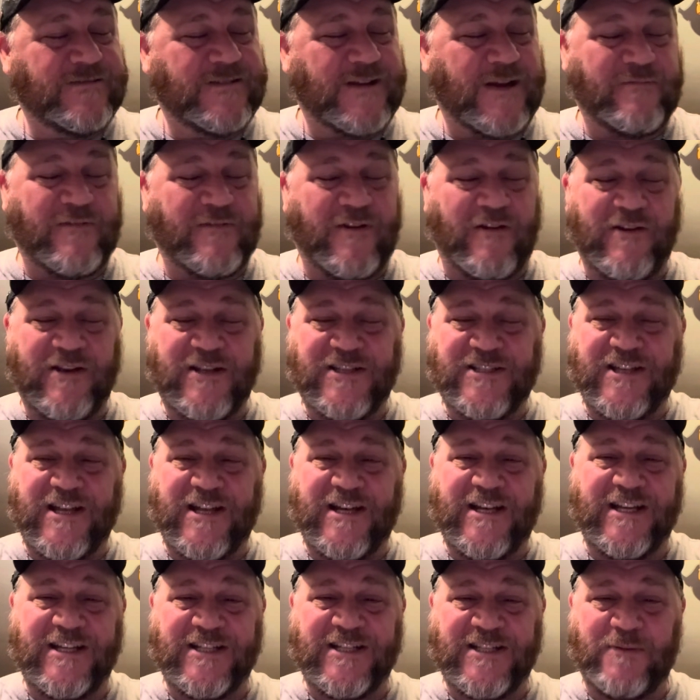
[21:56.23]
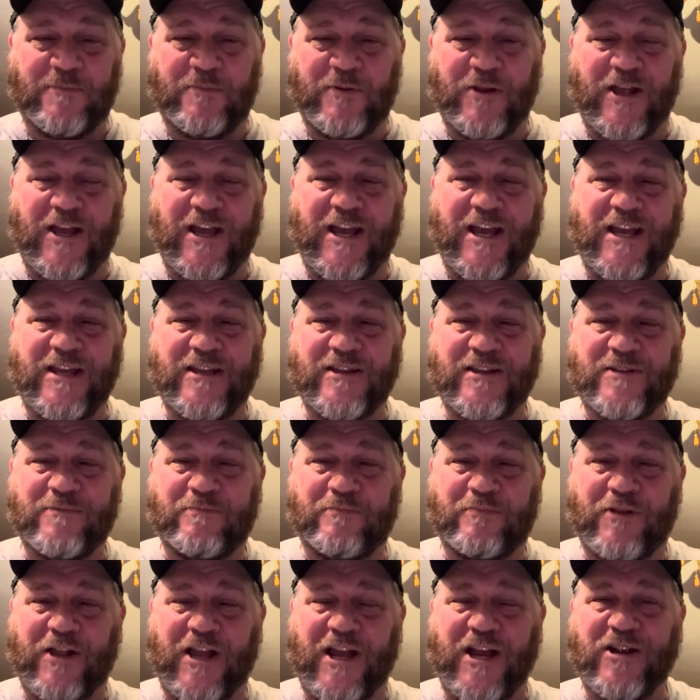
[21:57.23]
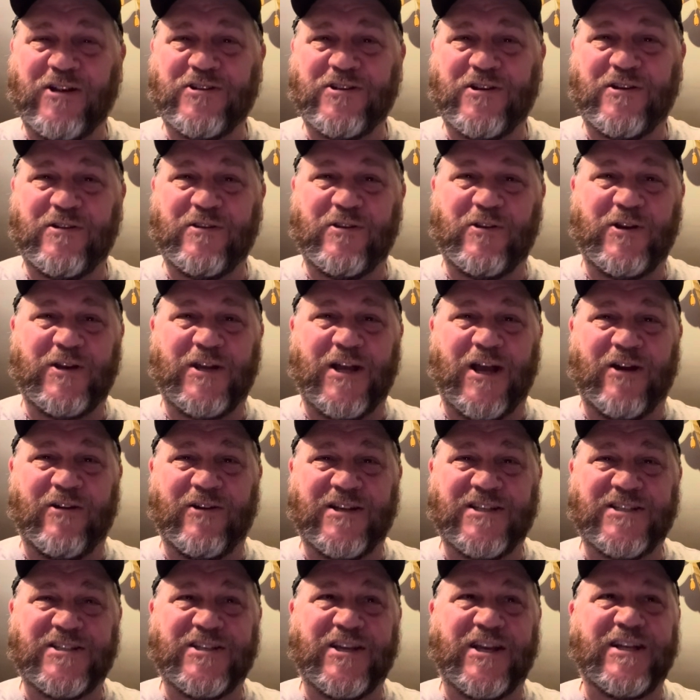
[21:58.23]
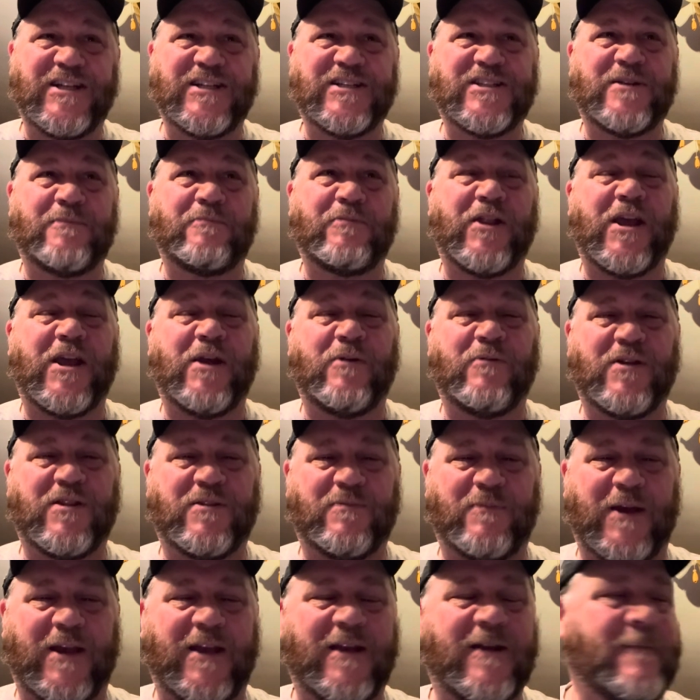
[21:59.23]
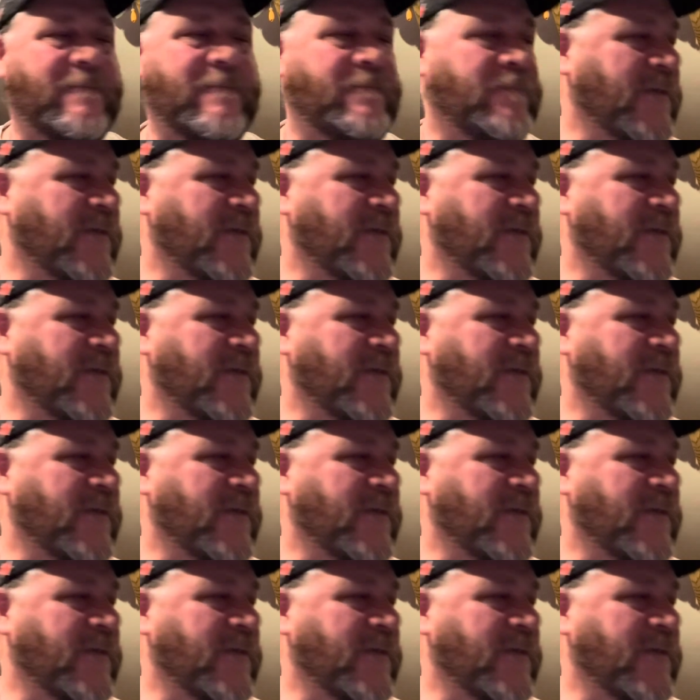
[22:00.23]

I'm very excited I get to play, and the players are excited to play with me.